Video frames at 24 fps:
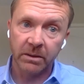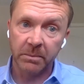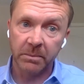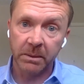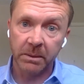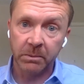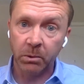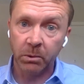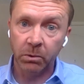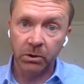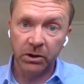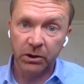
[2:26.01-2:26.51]
Some
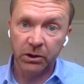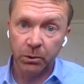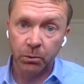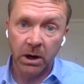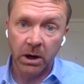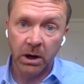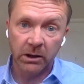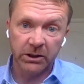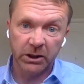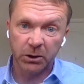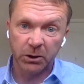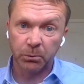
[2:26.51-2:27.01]
people will do
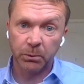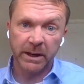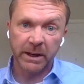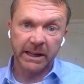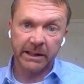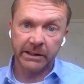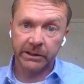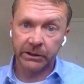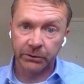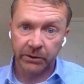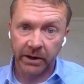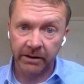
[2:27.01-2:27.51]
well just
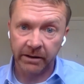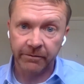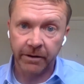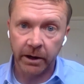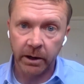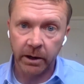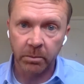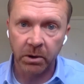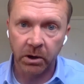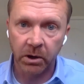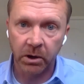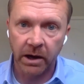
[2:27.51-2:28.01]
reading the
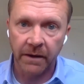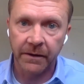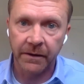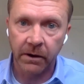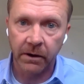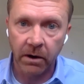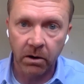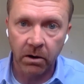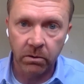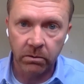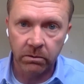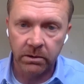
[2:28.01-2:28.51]
StrengthsFinder book on
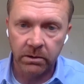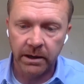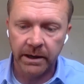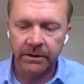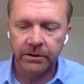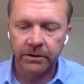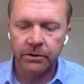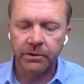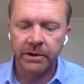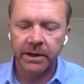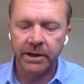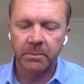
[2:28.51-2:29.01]
their own
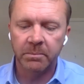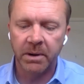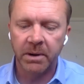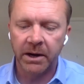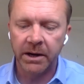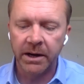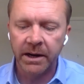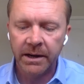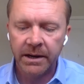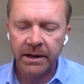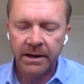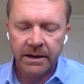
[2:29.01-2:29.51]
and doing it.
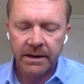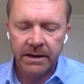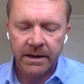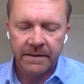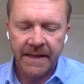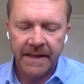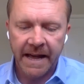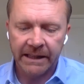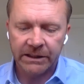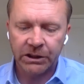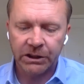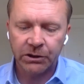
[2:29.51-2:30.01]
But
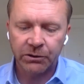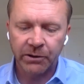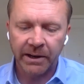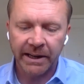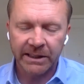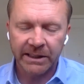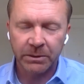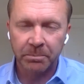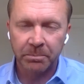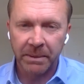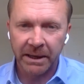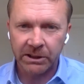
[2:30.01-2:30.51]
that
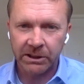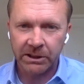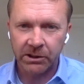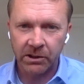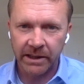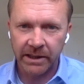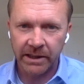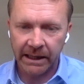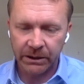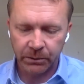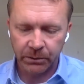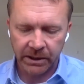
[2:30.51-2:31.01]
strengths
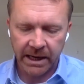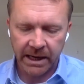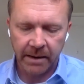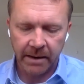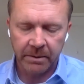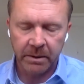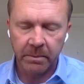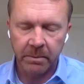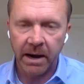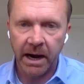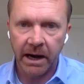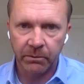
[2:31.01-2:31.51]
mixer, that's what
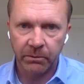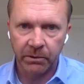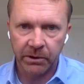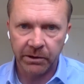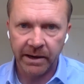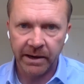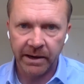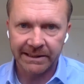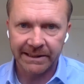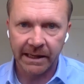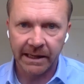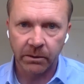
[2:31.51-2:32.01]
came to mind when
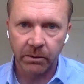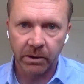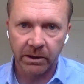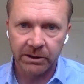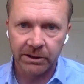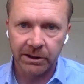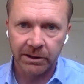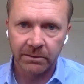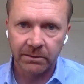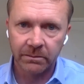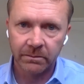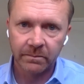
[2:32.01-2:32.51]
you asked that
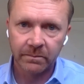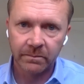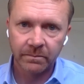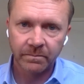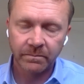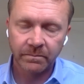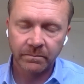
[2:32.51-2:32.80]
question.